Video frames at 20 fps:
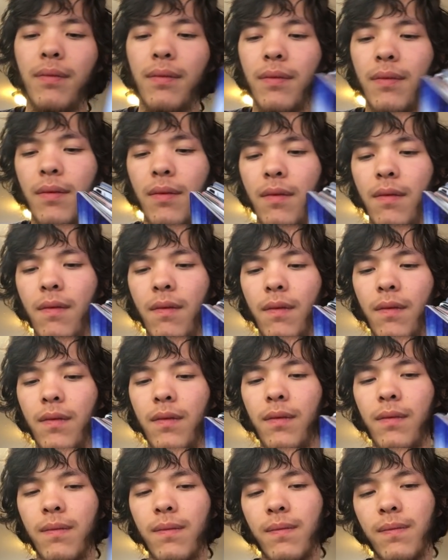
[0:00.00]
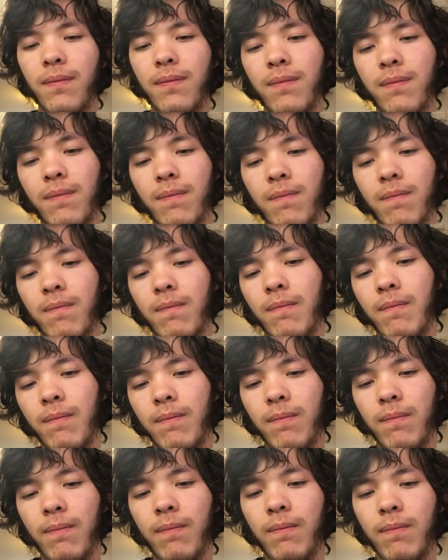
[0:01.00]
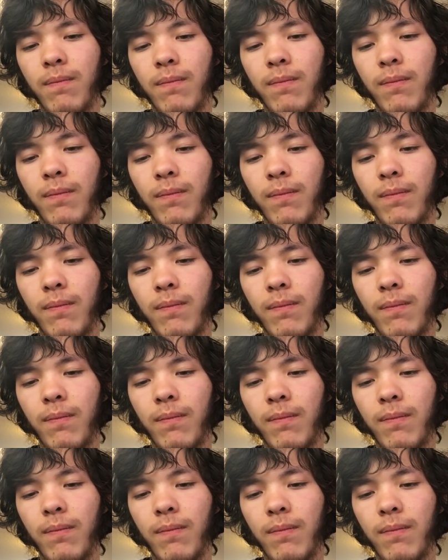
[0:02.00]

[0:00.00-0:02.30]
Nobody speaks.